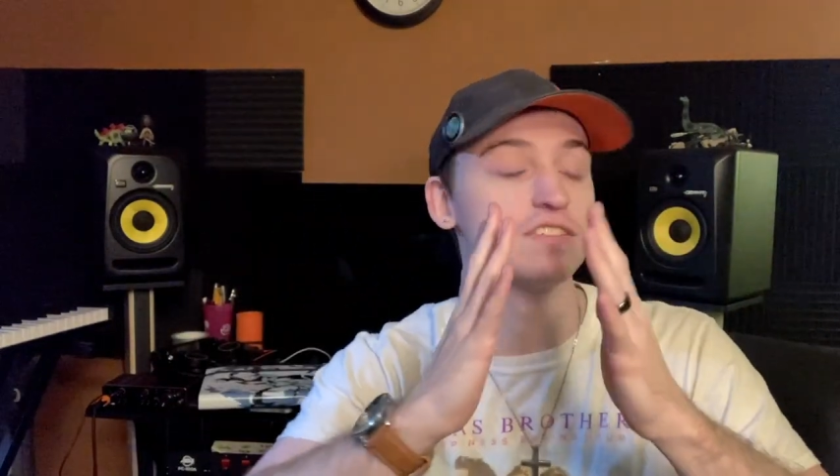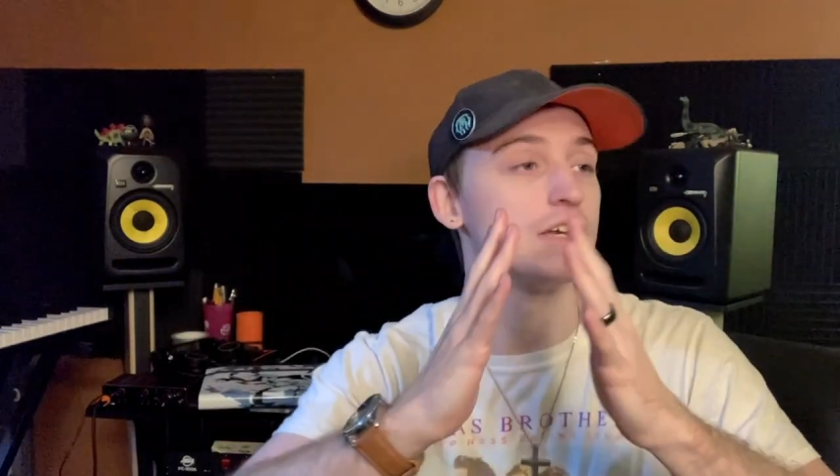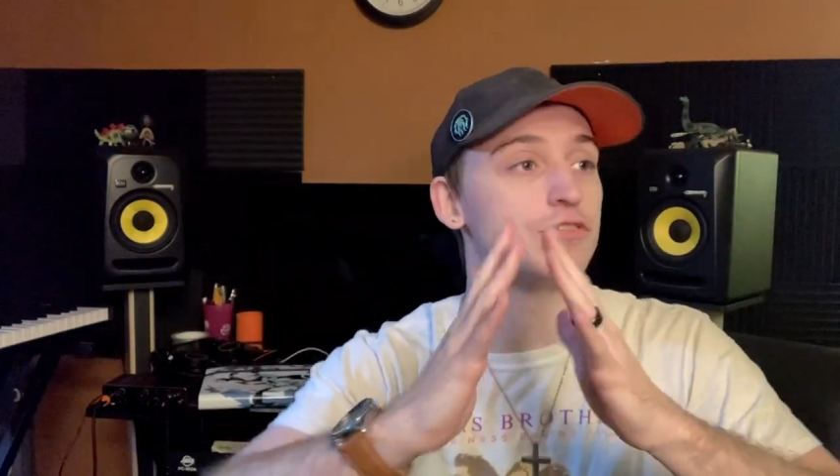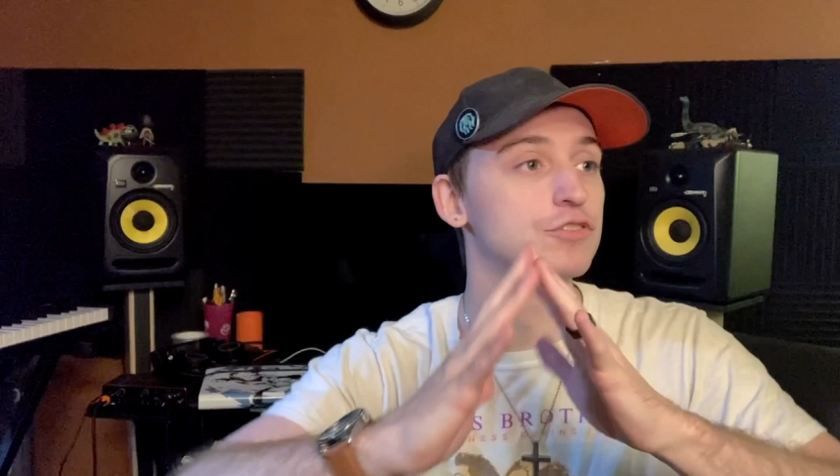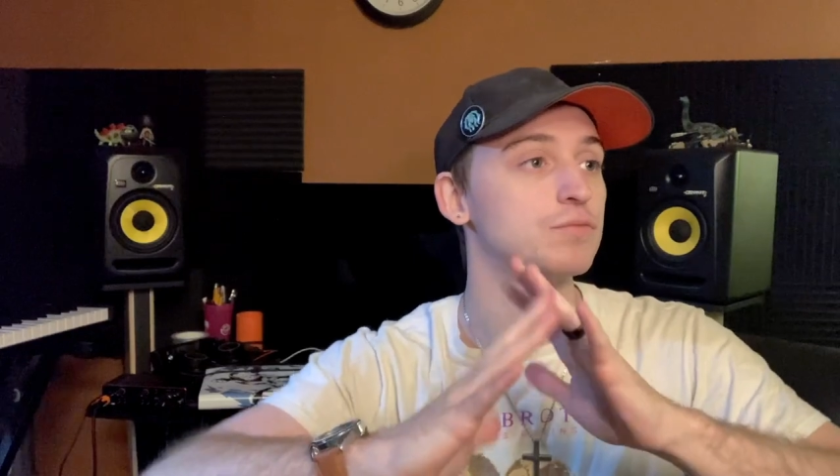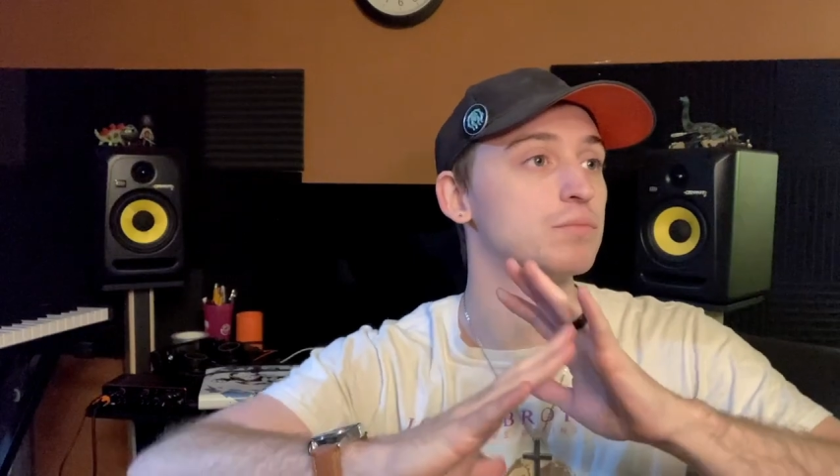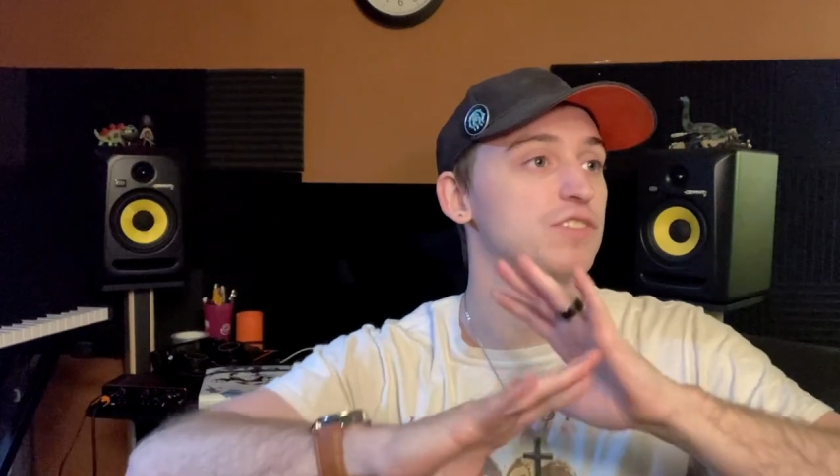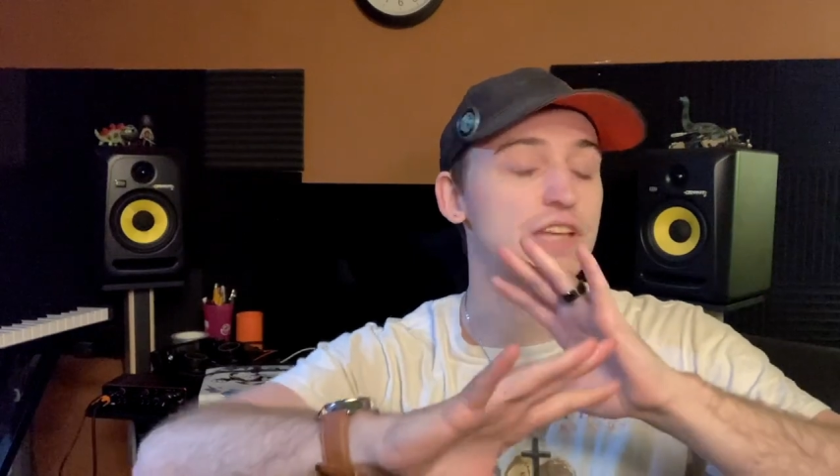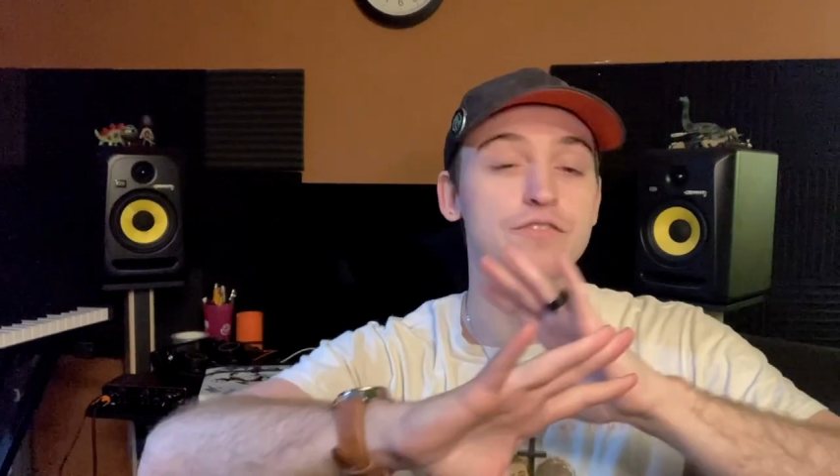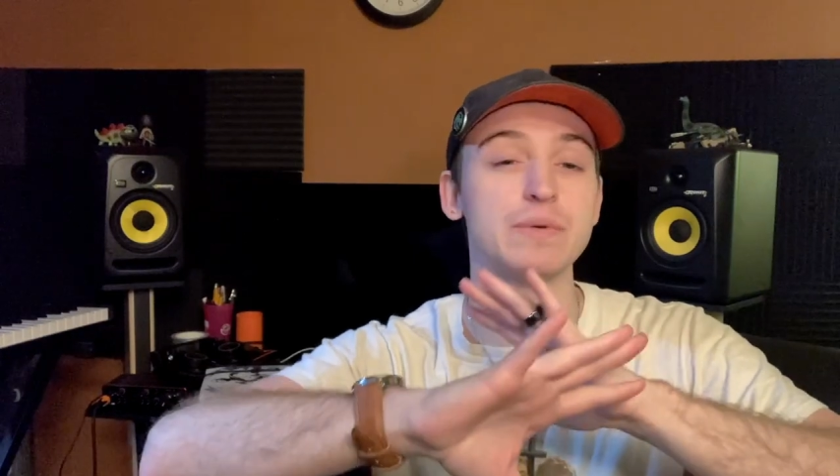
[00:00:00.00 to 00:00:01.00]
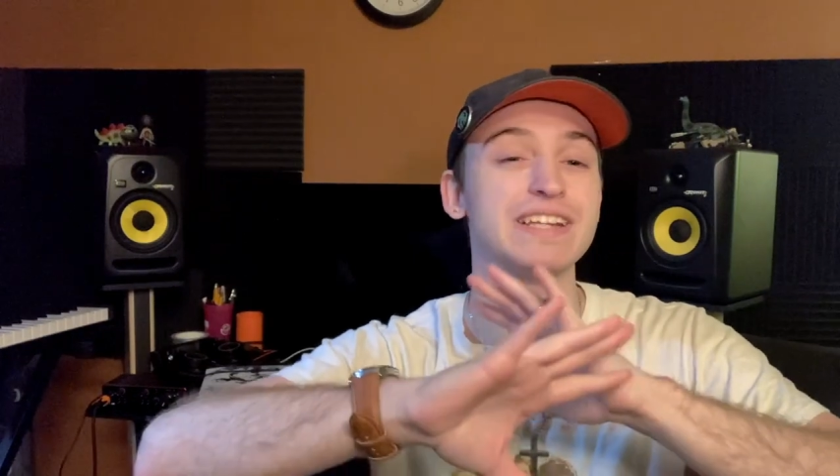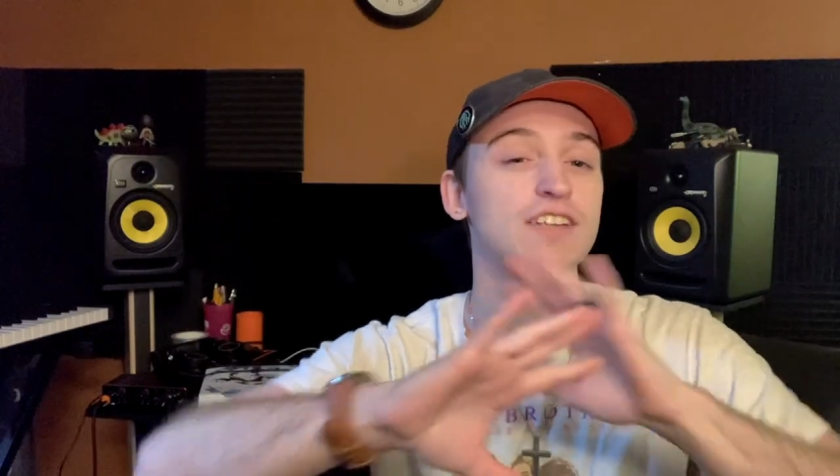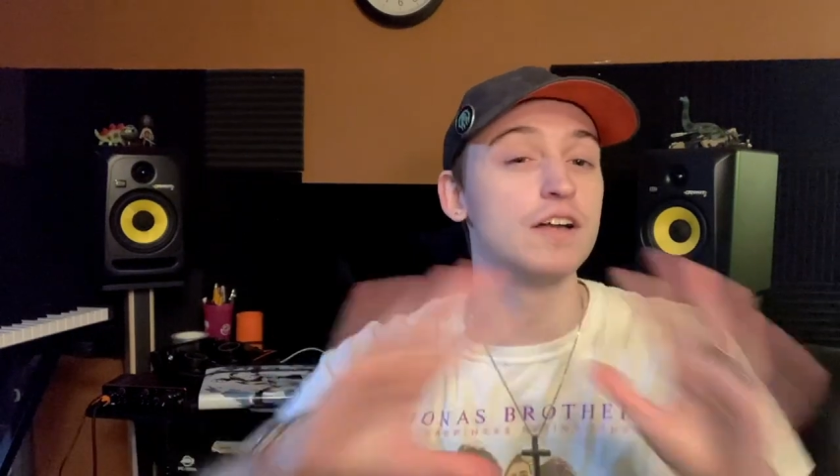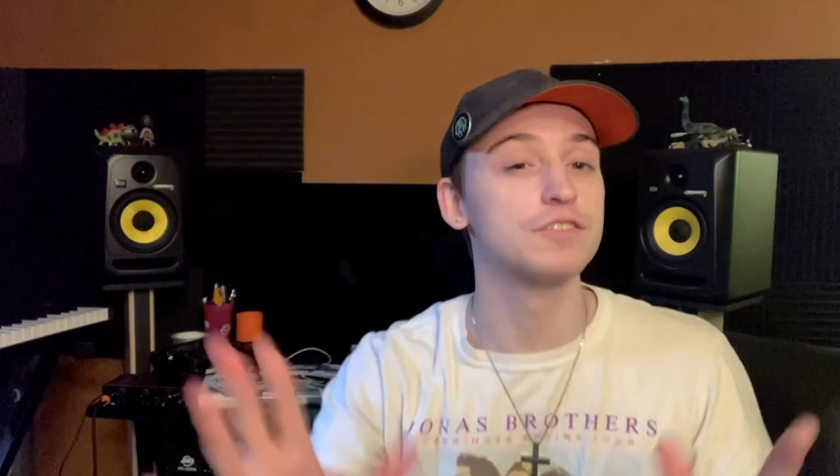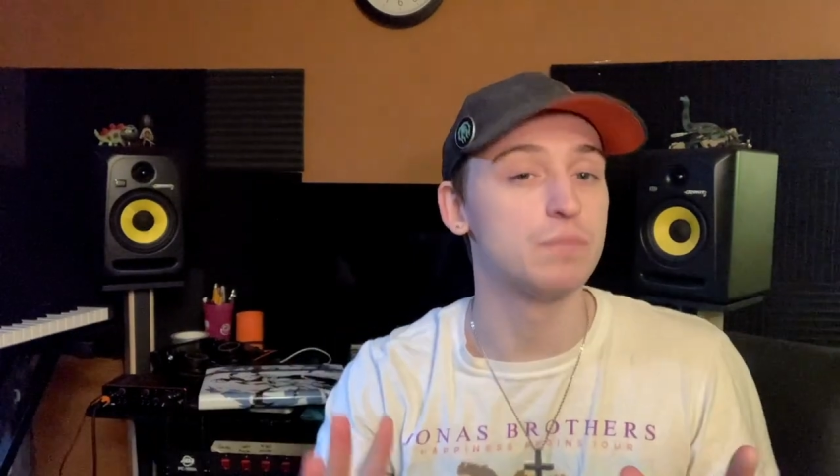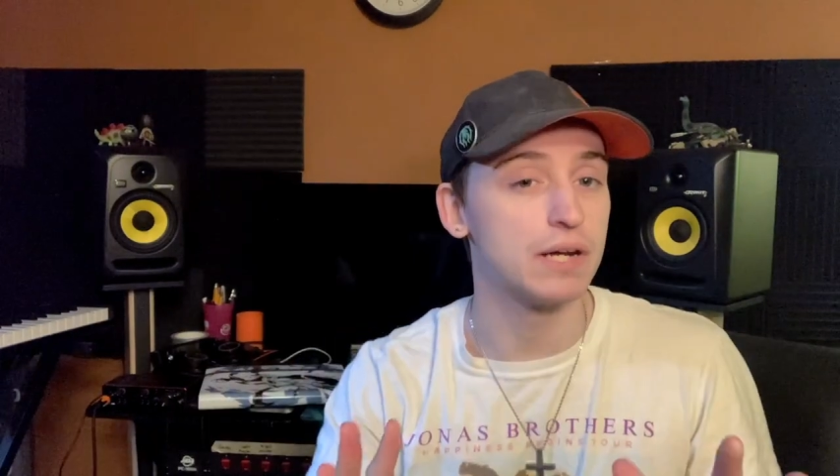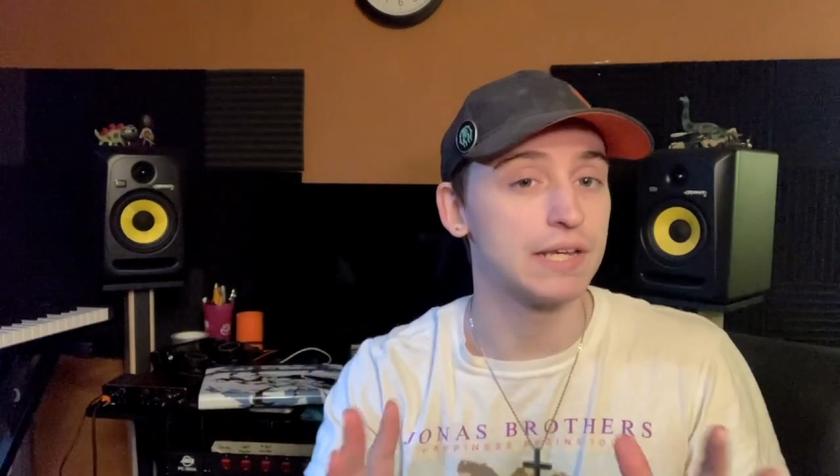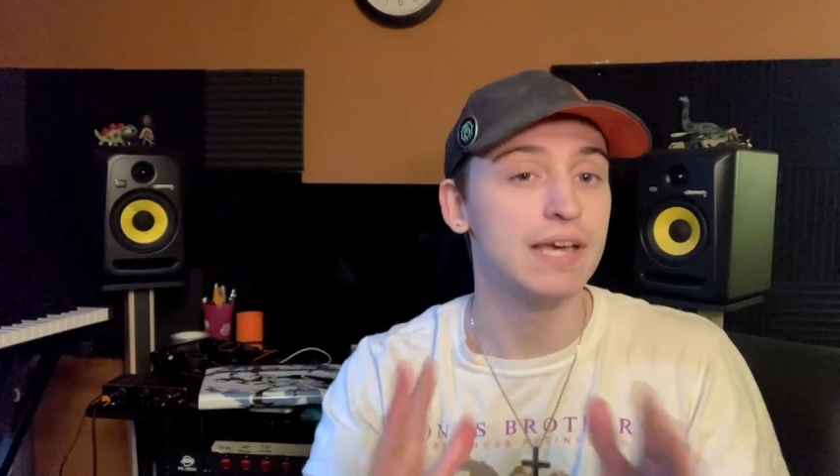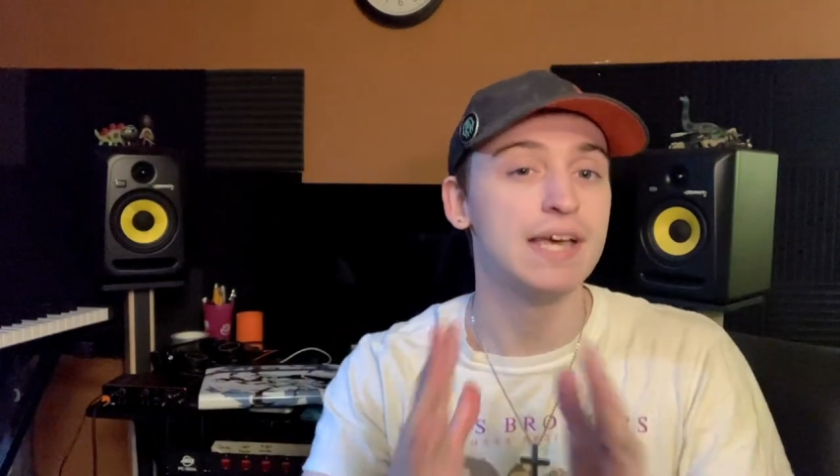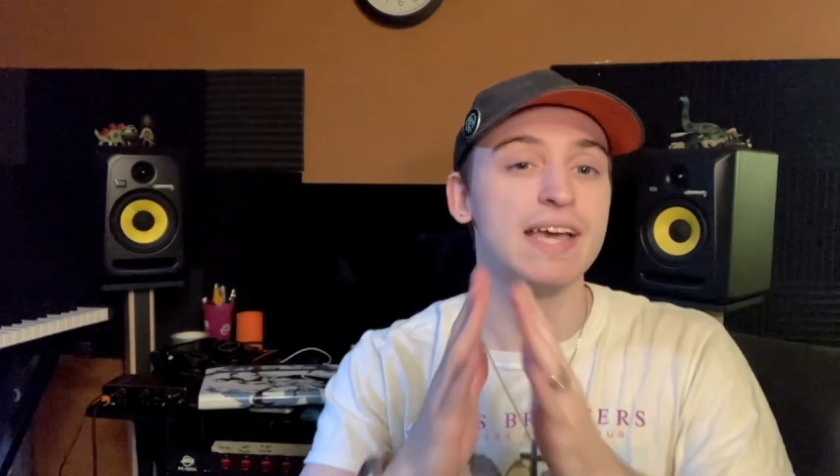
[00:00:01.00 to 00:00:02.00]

saved saved me tons of money